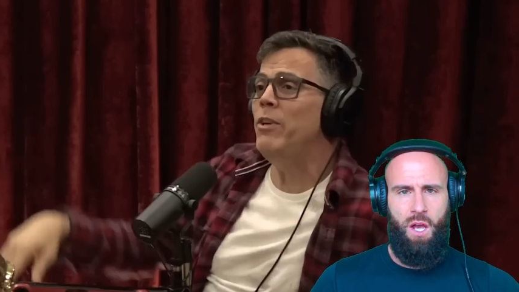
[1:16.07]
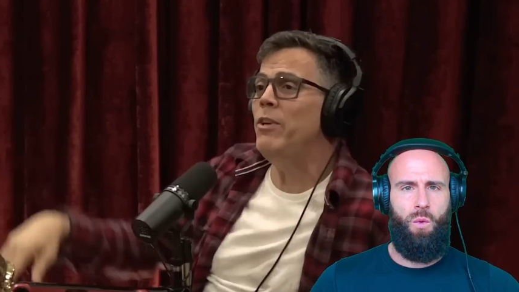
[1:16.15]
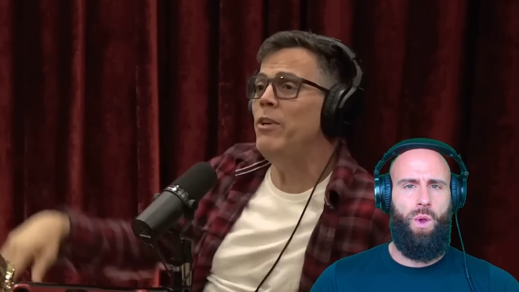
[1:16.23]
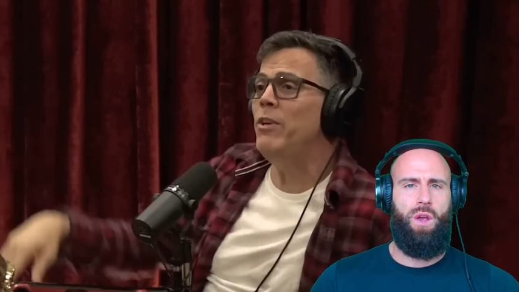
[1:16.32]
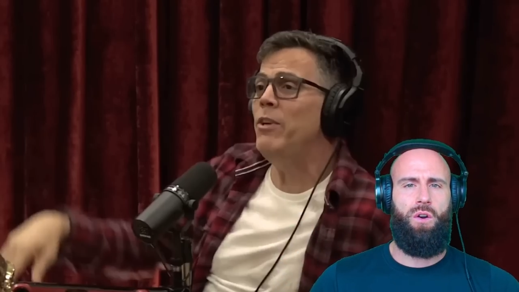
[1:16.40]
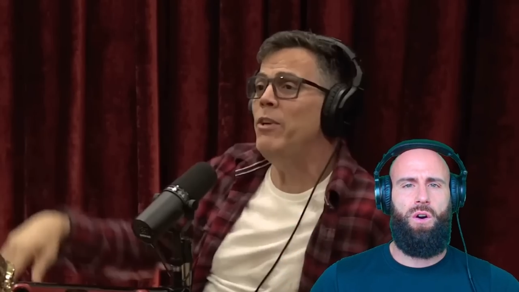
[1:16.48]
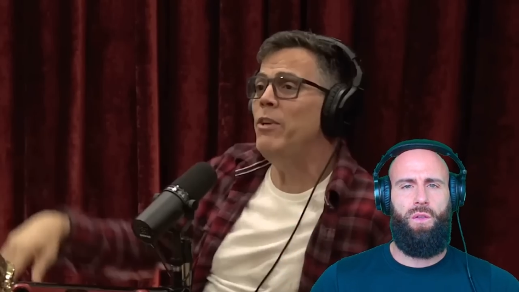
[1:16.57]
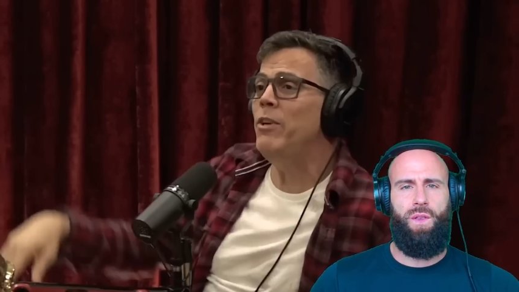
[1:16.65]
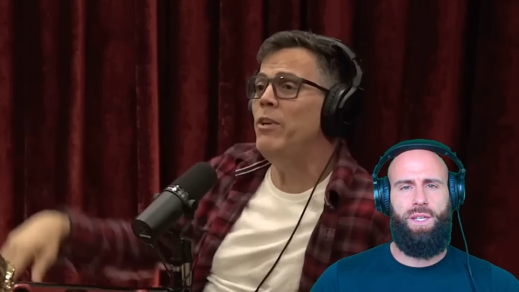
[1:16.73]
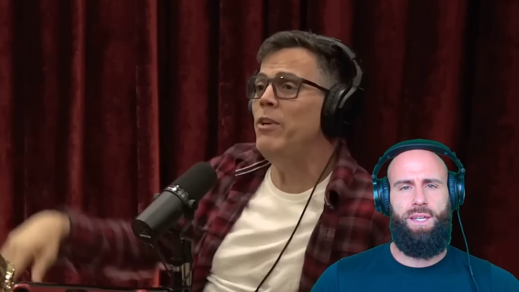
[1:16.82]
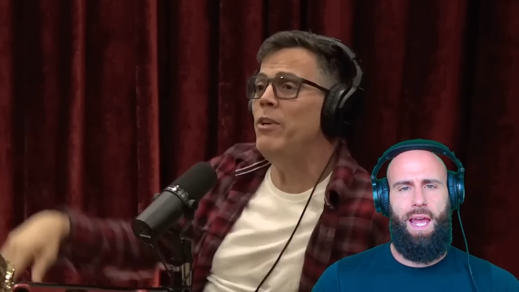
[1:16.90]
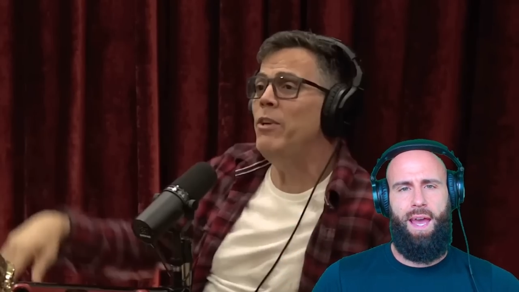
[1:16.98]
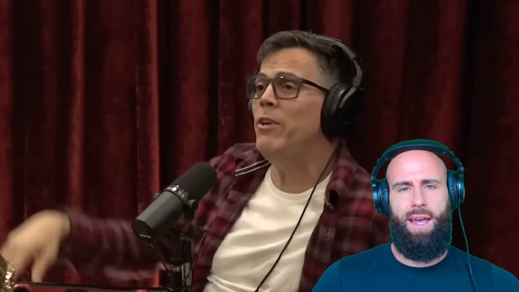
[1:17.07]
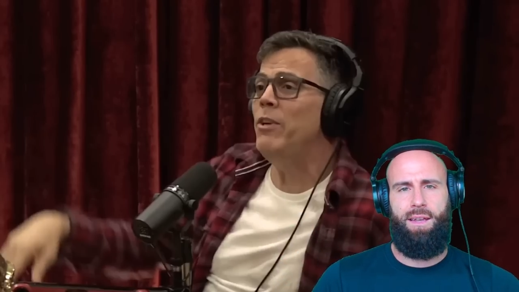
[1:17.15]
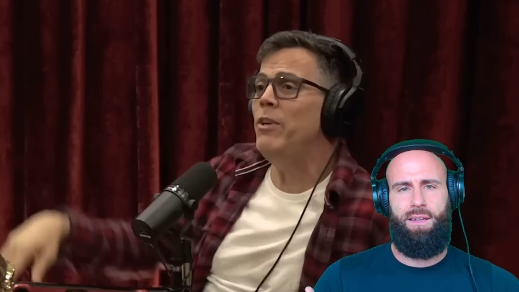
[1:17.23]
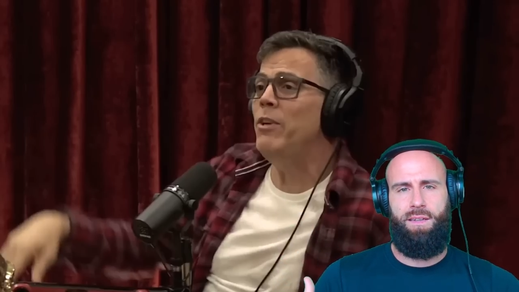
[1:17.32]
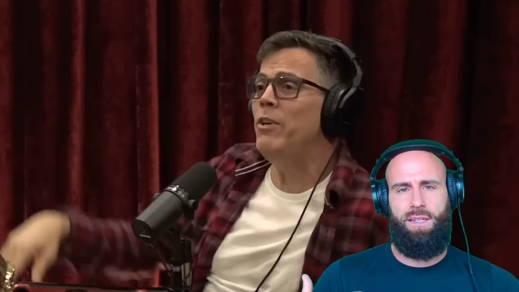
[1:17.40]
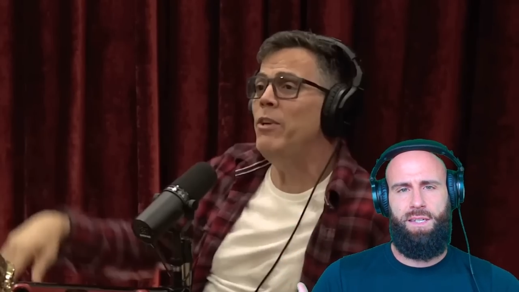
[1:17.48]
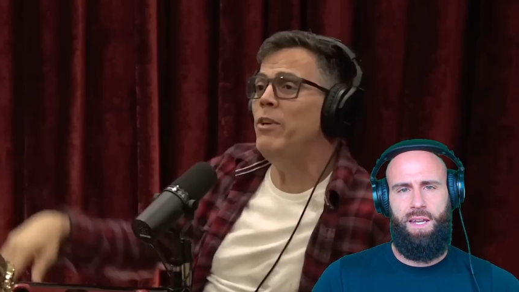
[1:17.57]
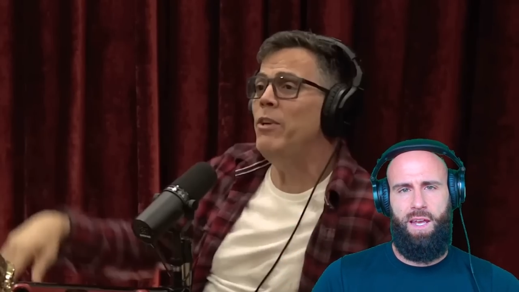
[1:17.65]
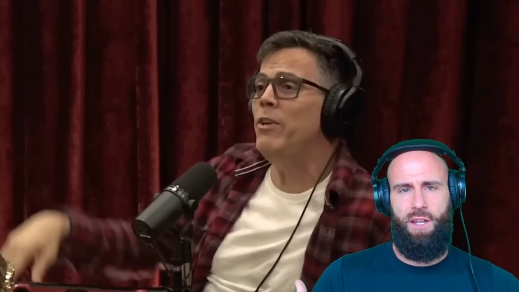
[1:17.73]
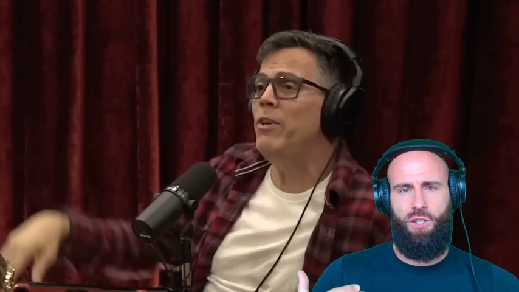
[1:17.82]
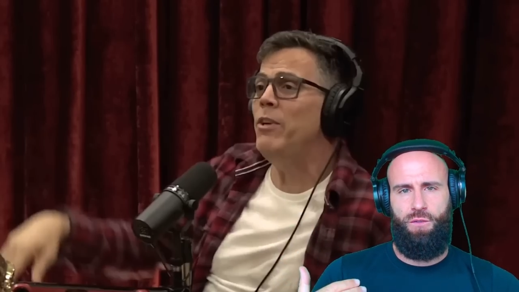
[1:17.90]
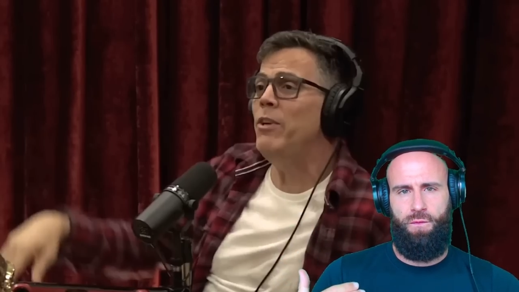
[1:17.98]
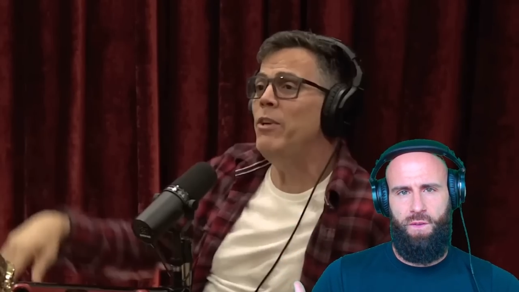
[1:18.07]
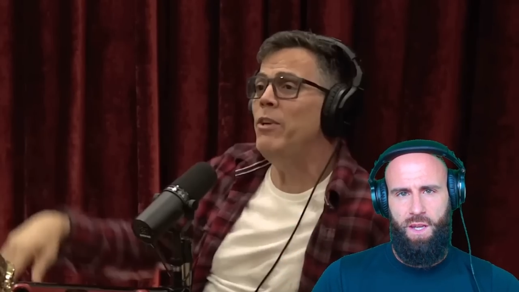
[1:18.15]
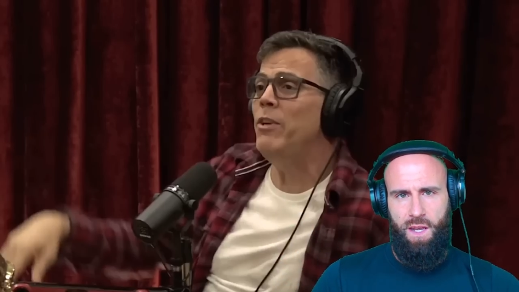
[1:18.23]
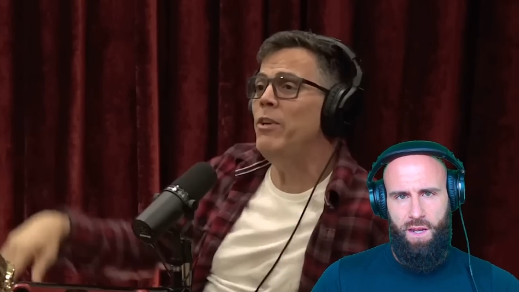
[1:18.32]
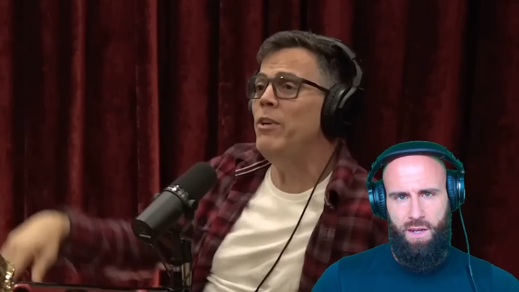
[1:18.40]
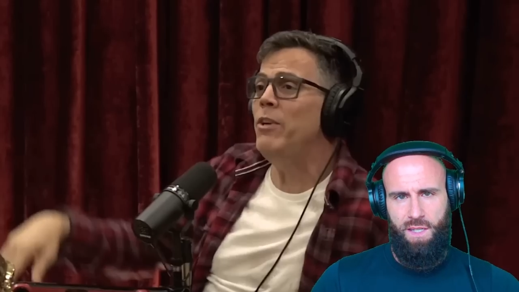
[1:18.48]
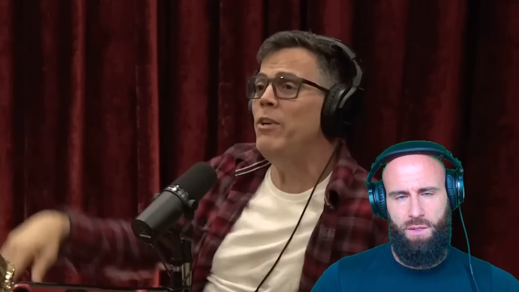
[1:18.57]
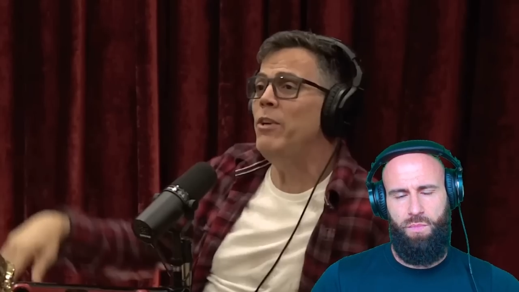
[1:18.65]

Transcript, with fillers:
Speaker 1: We call this end stage veganism,